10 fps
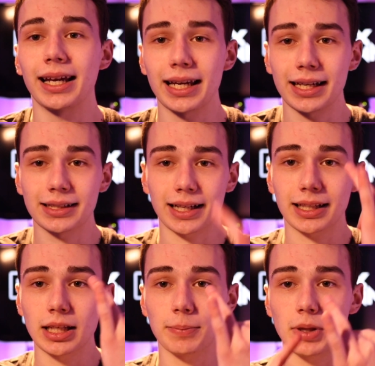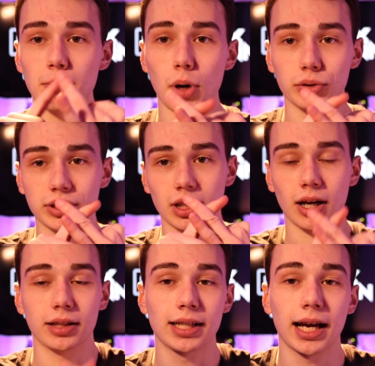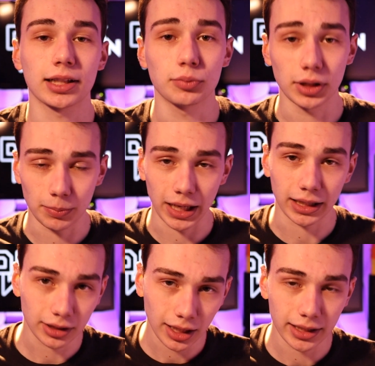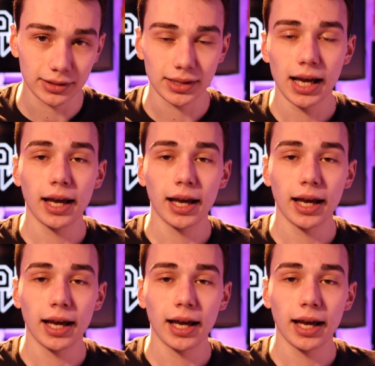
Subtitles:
and I keep the most contact with my clients.